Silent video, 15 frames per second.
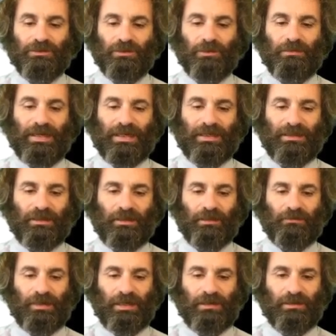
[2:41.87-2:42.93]
back into the
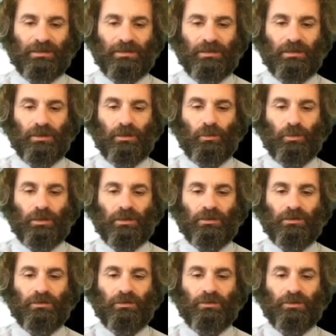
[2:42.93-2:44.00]
array. We could
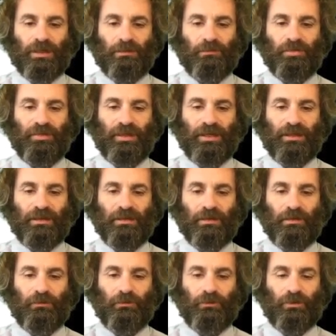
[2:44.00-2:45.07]
do the same thing
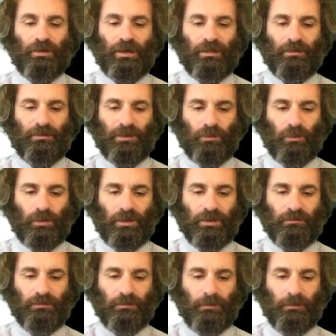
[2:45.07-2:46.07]
for element 1,